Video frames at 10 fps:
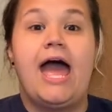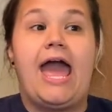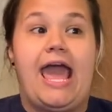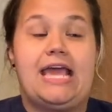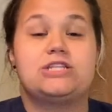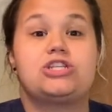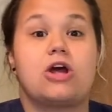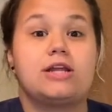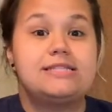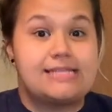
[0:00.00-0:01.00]
And
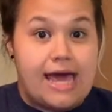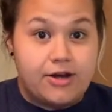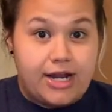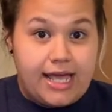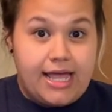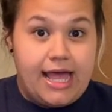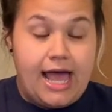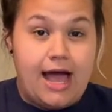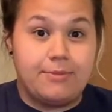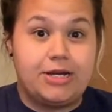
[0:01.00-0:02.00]
starting Saturday,
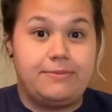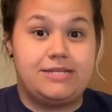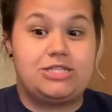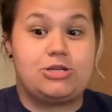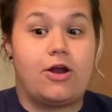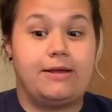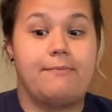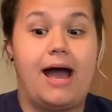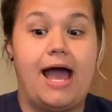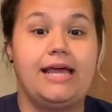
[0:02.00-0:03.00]
I'm gonna be starting
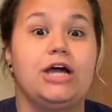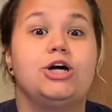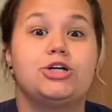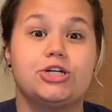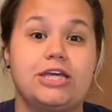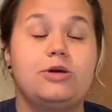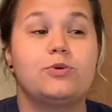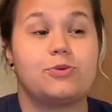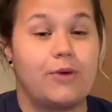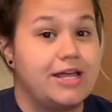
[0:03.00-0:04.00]
my Cooking
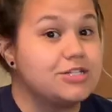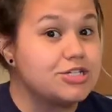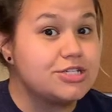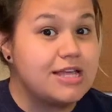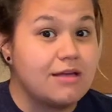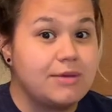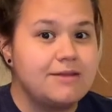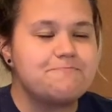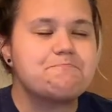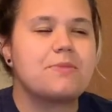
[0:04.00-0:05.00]
with Rach segment.
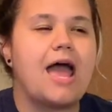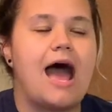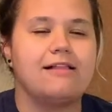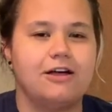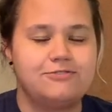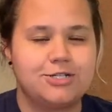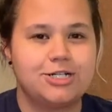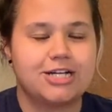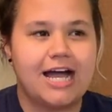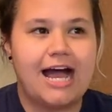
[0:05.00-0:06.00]
I love to
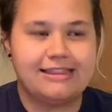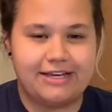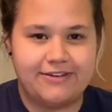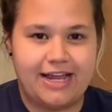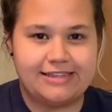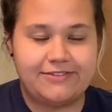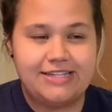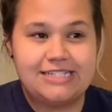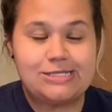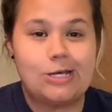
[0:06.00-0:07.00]
cook, I love it, I love
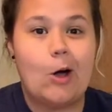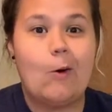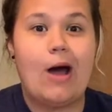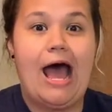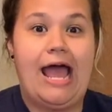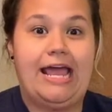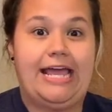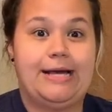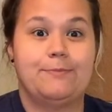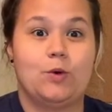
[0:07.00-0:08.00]
it. So I
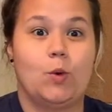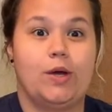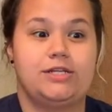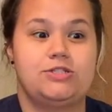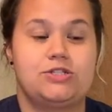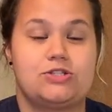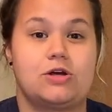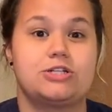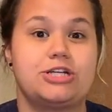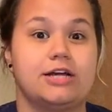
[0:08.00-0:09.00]
am going to
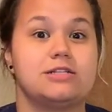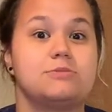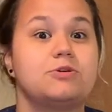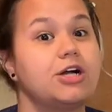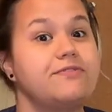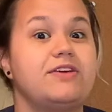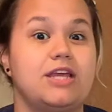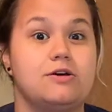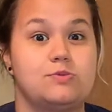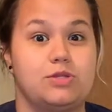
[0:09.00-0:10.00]
start sharing some cooking
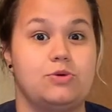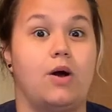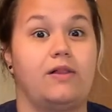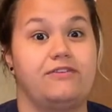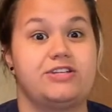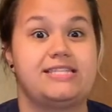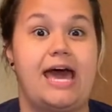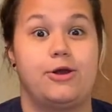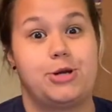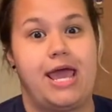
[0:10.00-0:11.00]
videos with you all every
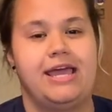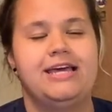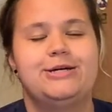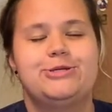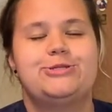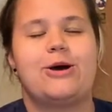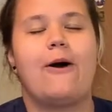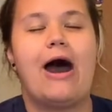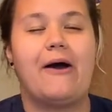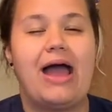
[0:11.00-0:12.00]
Saturday. So
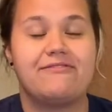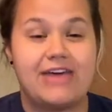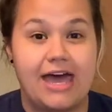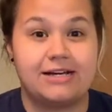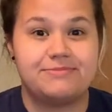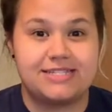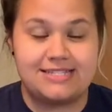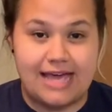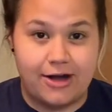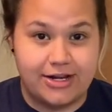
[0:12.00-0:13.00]
I'll have that up this
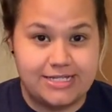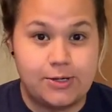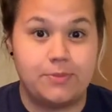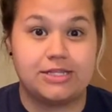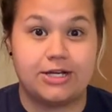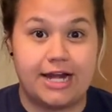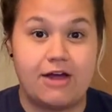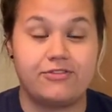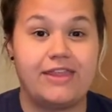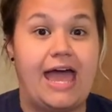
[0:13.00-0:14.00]
Saturday, so be looking
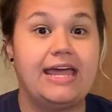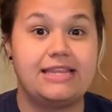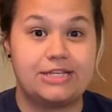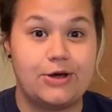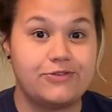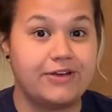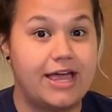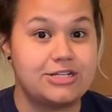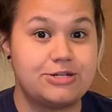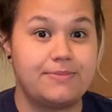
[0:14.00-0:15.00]
out for that. Hit the
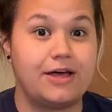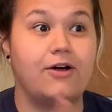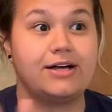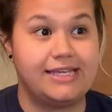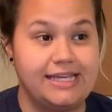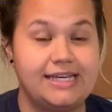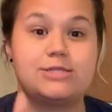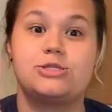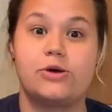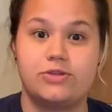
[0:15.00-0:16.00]
notification bell again
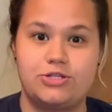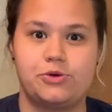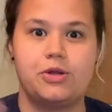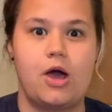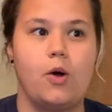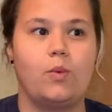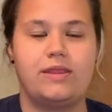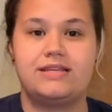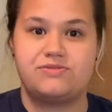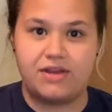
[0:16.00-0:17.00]
so that you'll know when
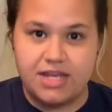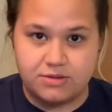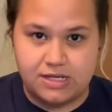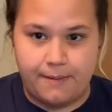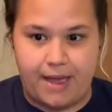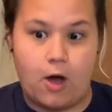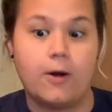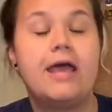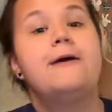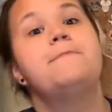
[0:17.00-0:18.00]
these videos come out.
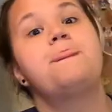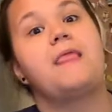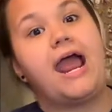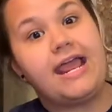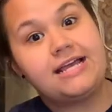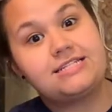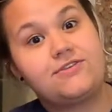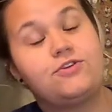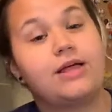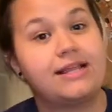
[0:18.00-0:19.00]
And
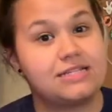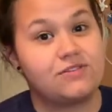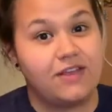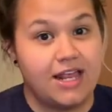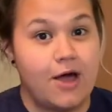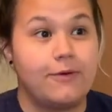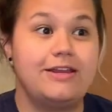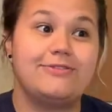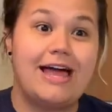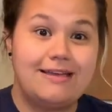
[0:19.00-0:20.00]
if you like this video and you like